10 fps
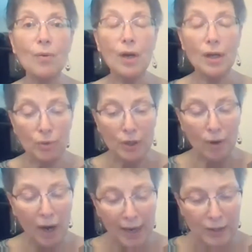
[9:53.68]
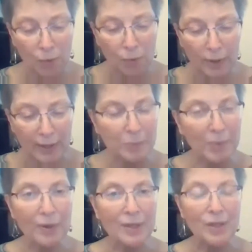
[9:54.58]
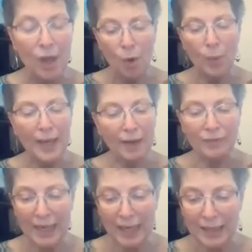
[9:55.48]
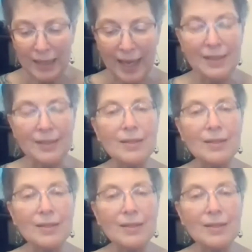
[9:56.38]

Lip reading: during your high school experience. We have dance classes.